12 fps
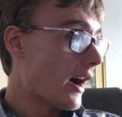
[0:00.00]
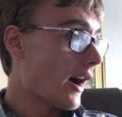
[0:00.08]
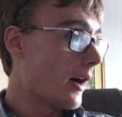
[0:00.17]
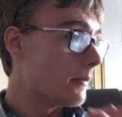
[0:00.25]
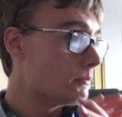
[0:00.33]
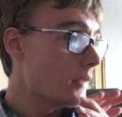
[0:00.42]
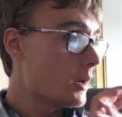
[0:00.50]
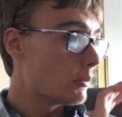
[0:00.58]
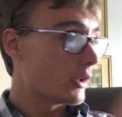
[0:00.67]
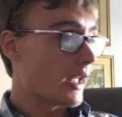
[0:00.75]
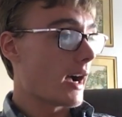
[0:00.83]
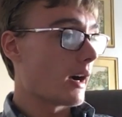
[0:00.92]
Um,
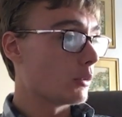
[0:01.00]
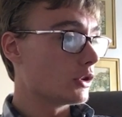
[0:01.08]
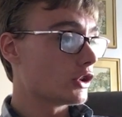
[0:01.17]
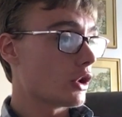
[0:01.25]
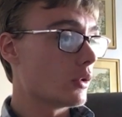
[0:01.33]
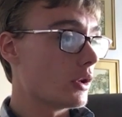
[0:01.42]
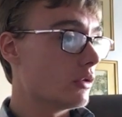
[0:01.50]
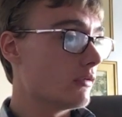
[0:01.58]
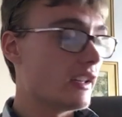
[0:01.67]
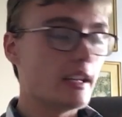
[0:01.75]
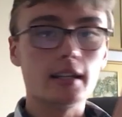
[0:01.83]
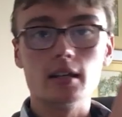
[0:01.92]
but yeah, I will show you
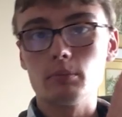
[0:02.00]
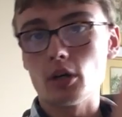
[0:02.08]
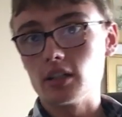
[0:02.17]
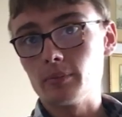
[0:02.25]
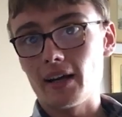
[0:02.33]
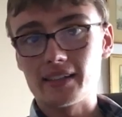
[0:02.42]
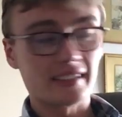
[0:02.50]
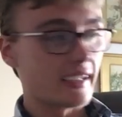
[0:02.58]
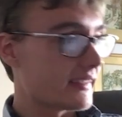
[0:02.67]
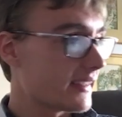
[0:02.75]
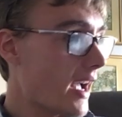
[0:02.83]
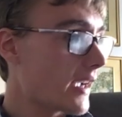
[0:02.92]
the polybags in
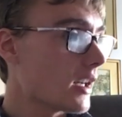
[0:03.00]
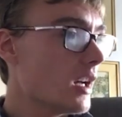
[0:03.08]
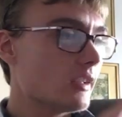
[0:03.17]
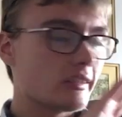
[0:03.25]
a sec.